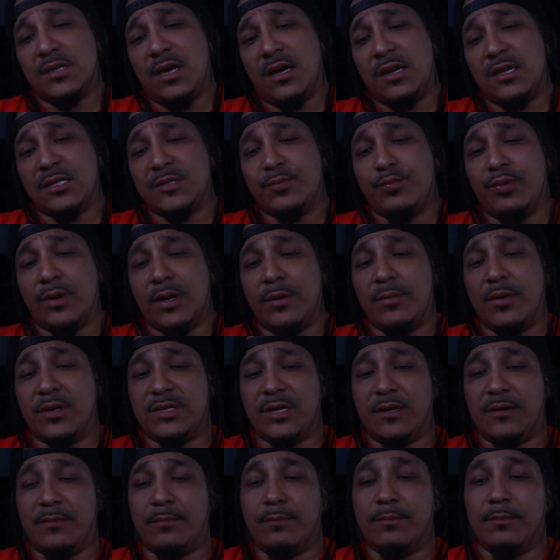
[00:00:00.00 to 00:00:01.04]
gun is pretty
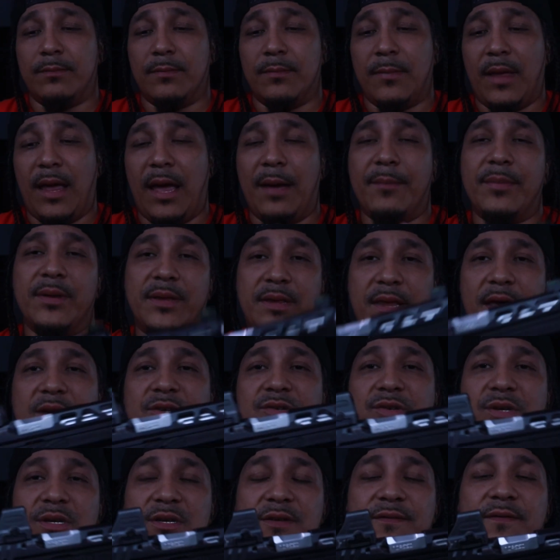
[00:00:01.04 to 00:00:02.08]
much a
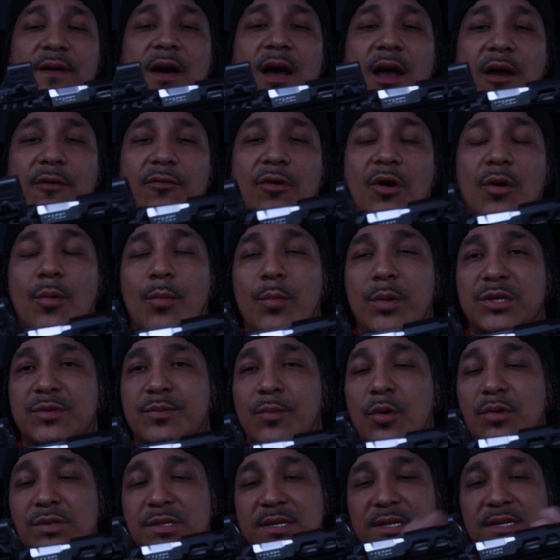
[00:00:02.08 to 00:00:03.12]
ambidextrous firearm, which
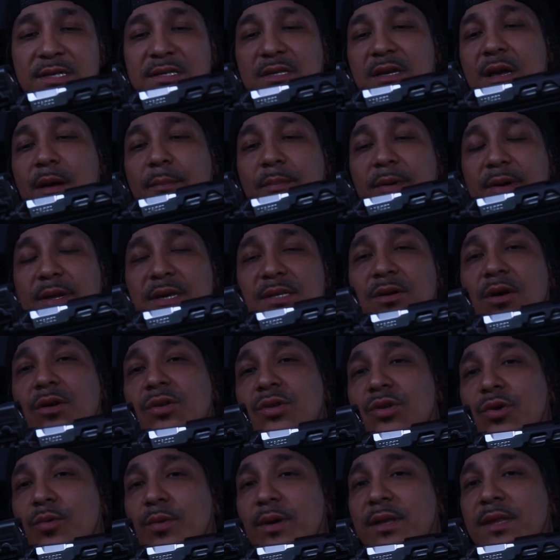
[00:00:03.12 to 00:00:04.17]
most of these companies are
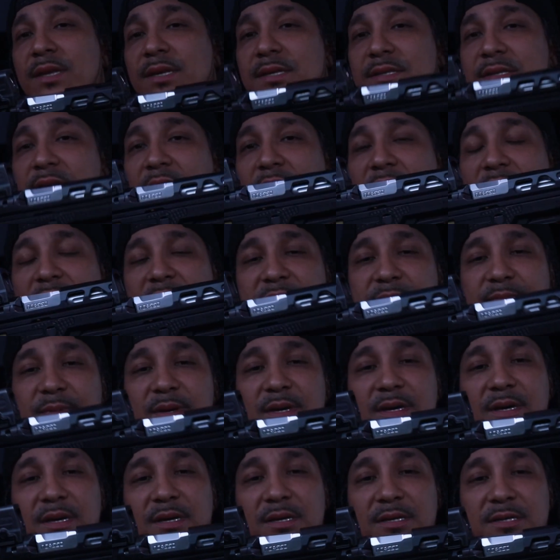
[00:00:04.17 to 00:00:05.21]
doing these days
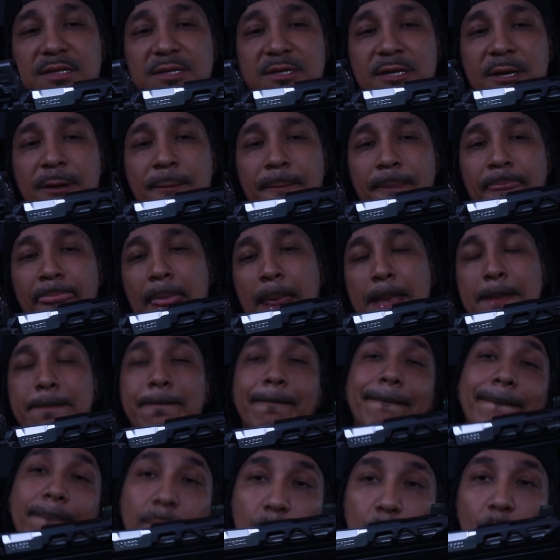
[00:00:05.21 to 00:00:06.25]
because
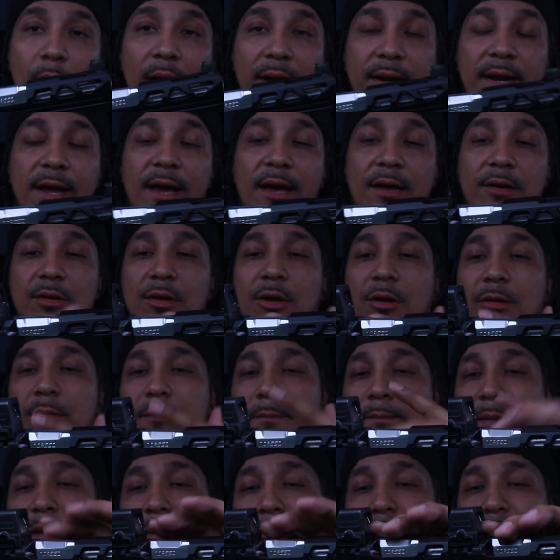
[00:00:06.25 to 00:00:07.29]
why not, you know?
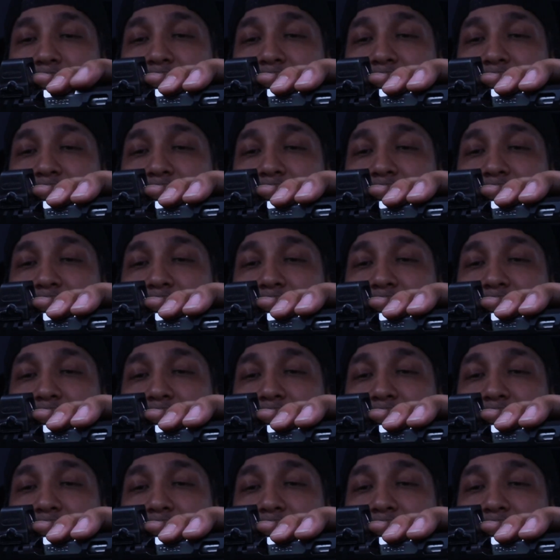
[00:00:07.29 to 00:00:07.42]
People